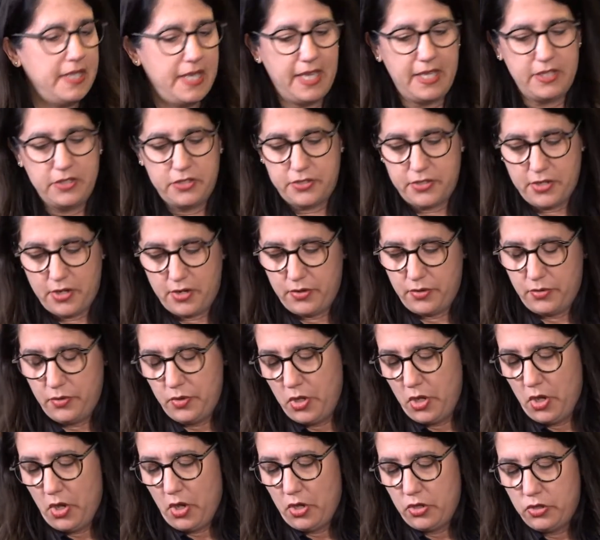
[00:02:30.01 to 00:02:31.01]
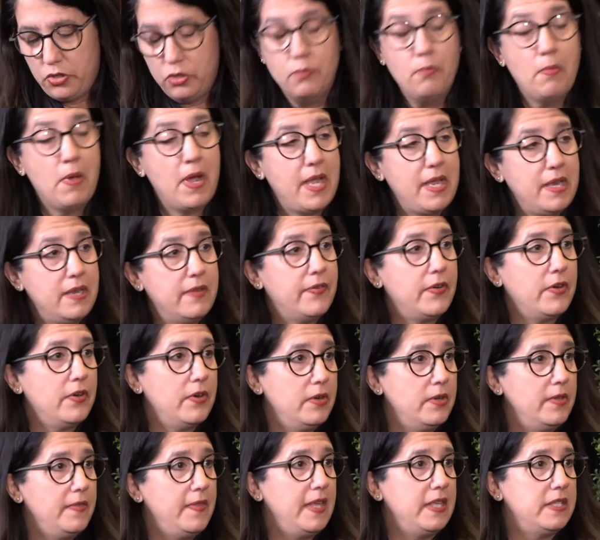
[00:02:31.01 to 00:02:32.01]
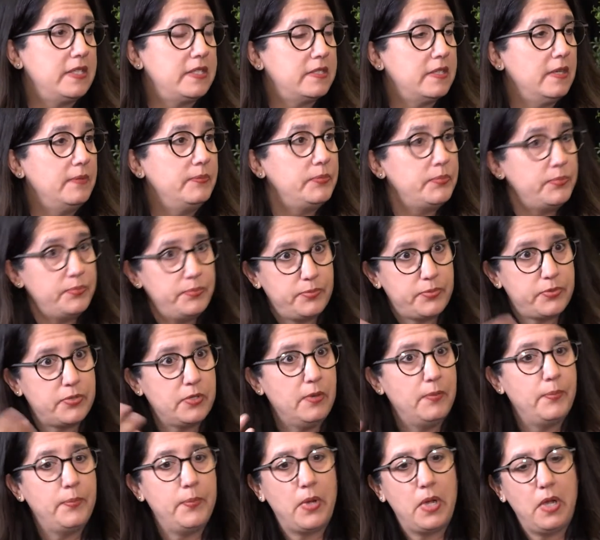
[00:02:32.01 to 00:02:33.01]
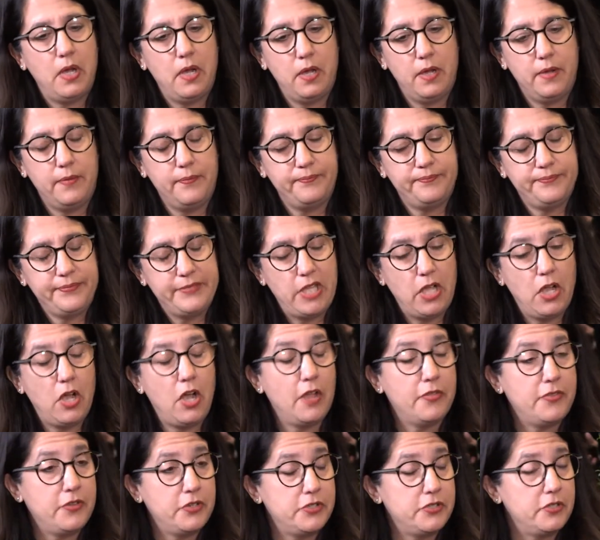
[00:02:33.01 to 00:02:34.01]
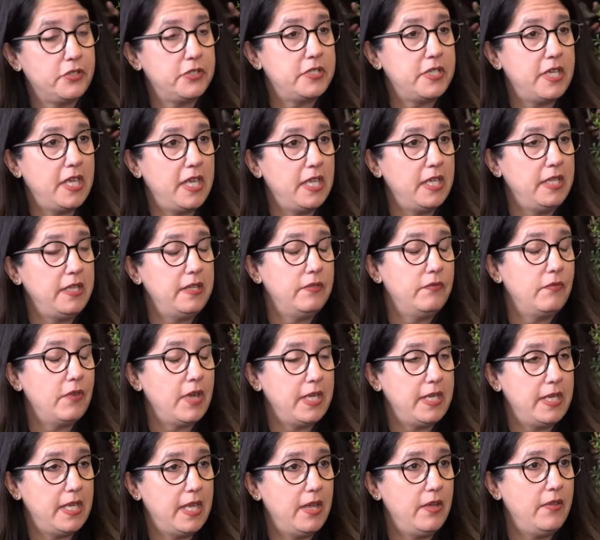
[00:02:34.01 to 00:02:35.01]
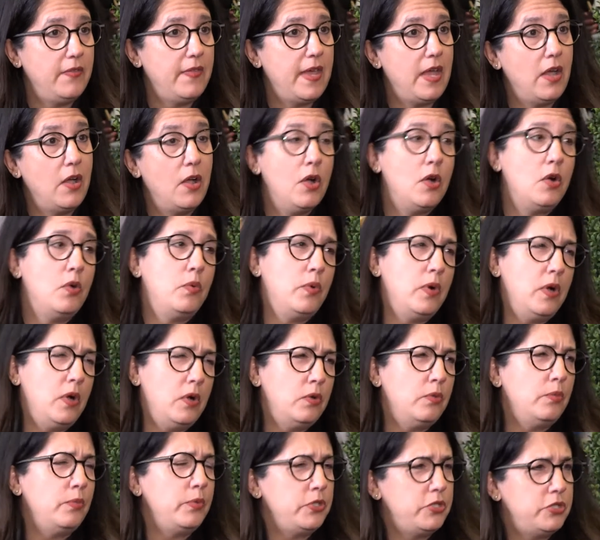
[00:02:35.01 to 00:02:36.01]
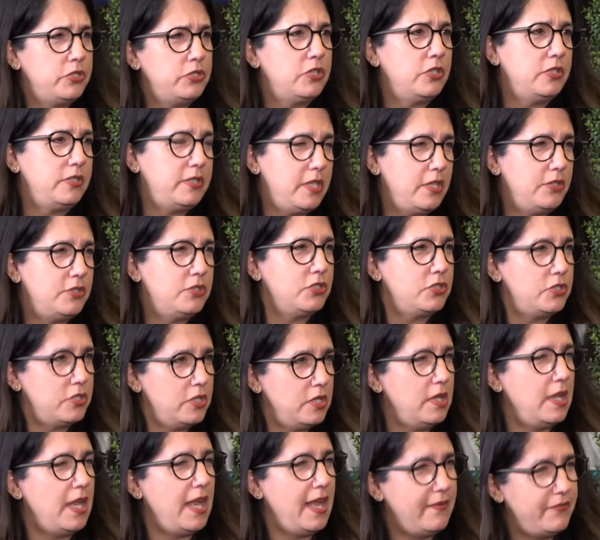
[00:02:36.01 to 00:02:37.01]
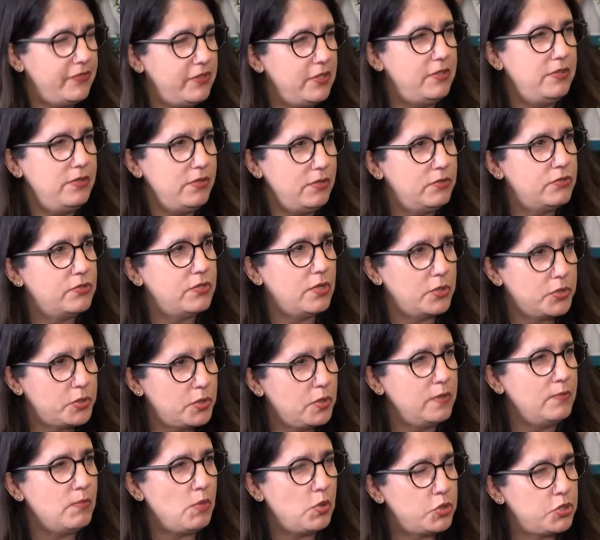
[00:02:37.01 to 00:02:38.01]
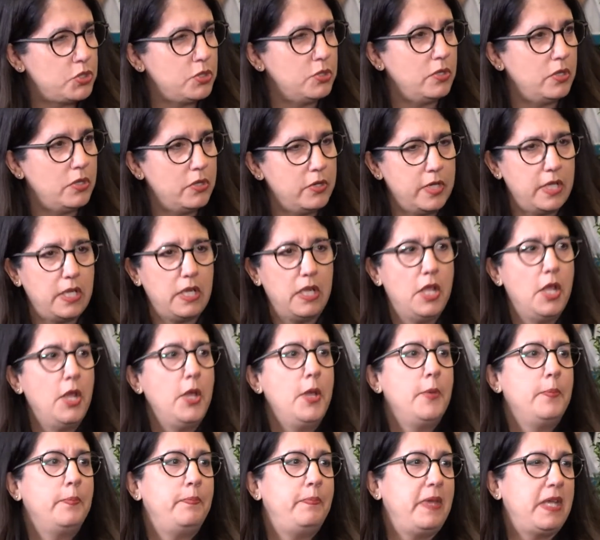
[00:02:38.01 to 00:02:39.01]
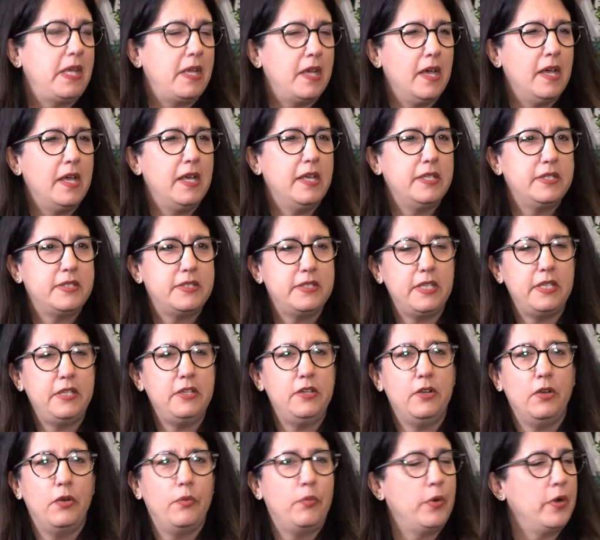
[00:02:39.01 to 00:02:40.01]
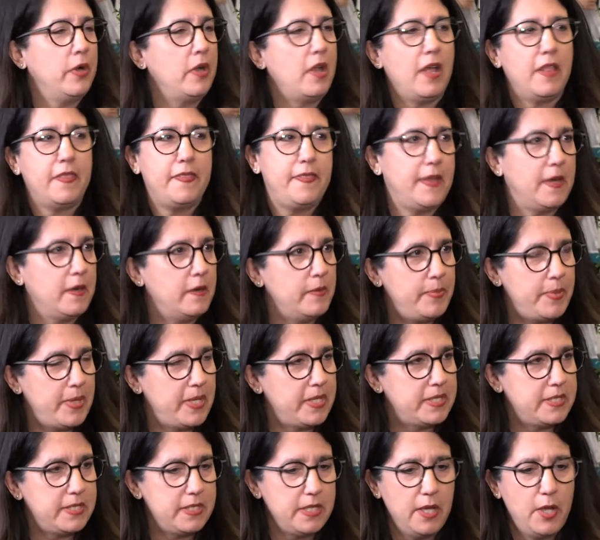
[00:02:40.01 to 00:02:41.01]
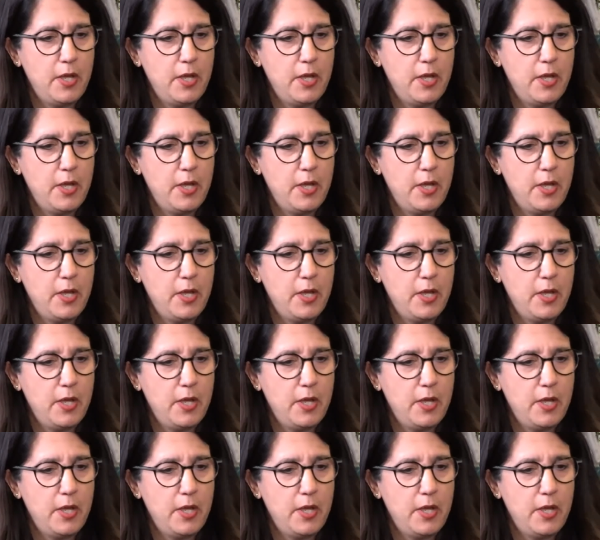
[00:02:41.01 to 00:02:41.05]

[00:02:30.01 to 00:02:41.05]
And so you might have heard that some authors are saying right now that, oh well, teachers shouldn't have to do social emotional learning because we're not therapists.